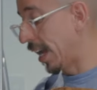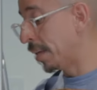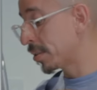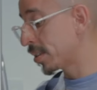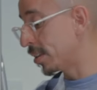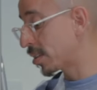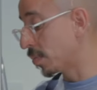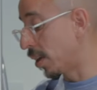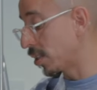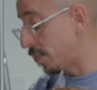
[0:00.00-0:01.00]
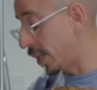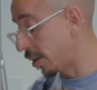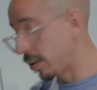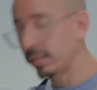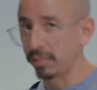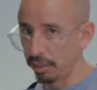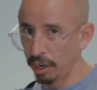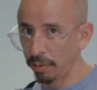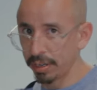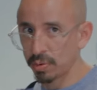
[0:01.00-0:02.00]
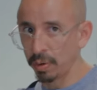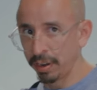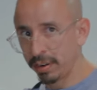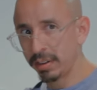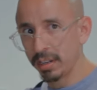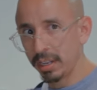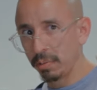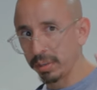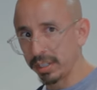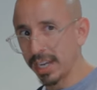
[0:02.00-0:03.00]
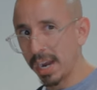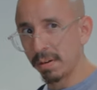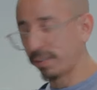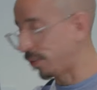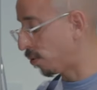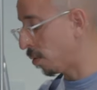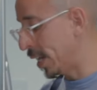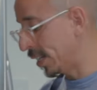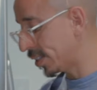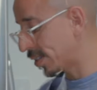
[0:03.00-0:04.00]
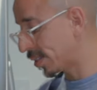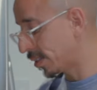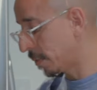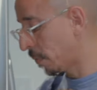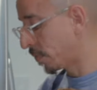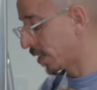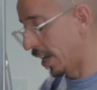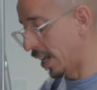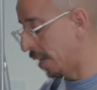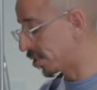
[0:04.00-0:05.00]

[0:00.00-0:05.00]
Amazon smart speaker, you know which one, with a timer for 4 minutes, and I'm